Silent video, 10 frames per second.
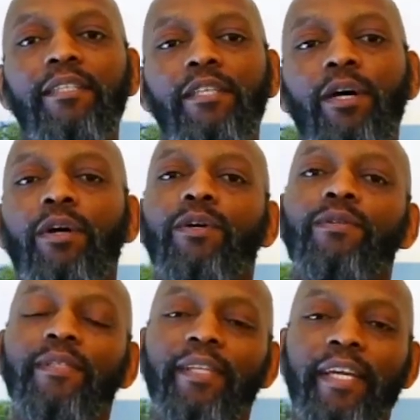
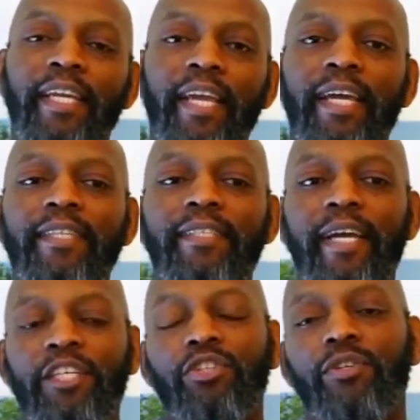So again,
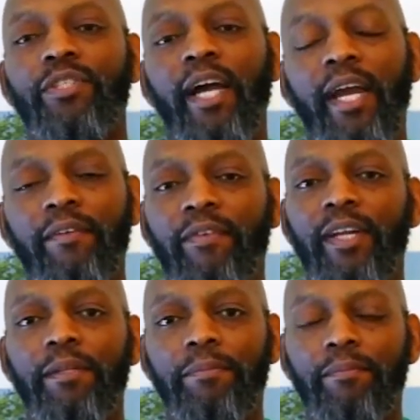that's your time
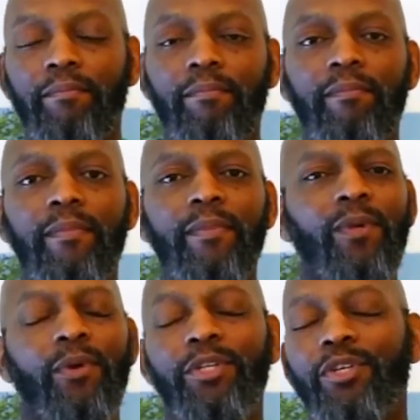frame.
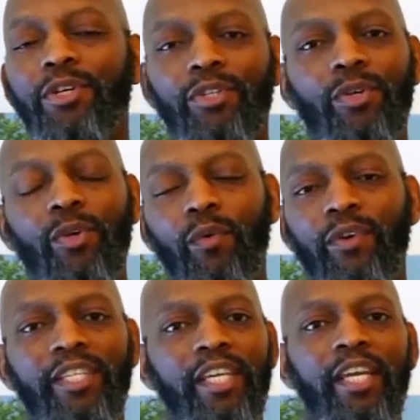Or you could do it
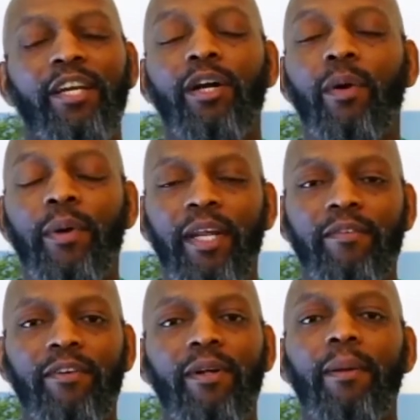over a year or
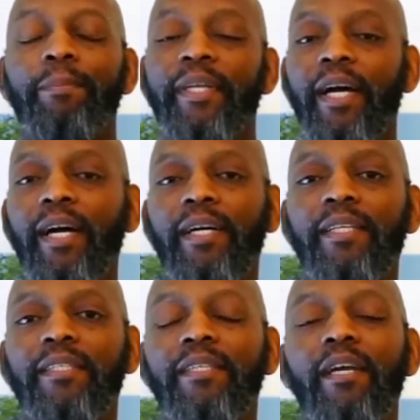whatever,
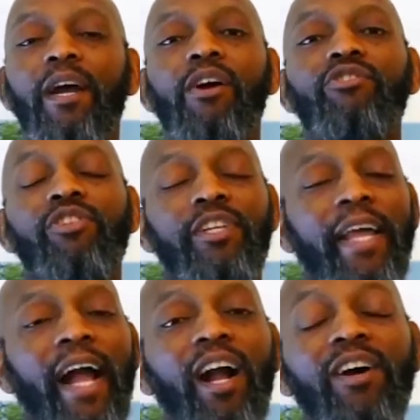because you're
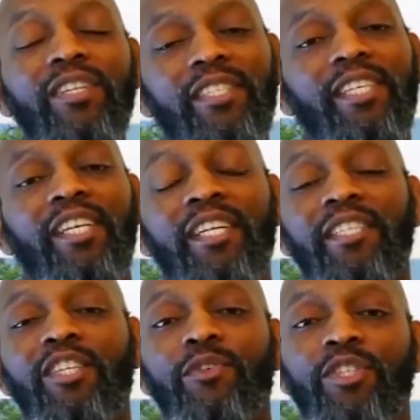not going to
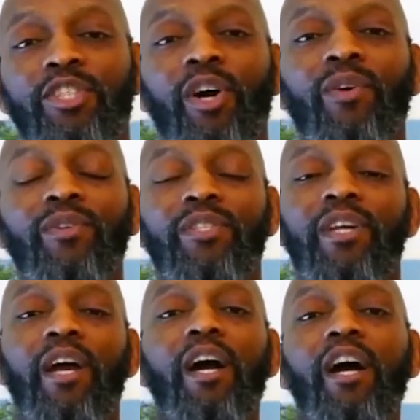see the results
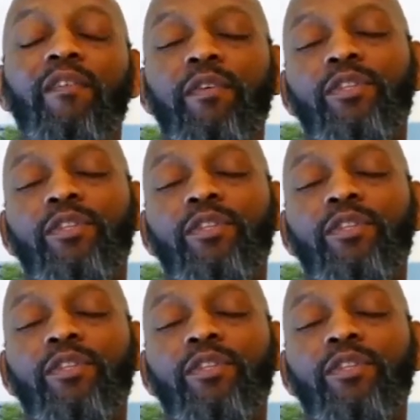of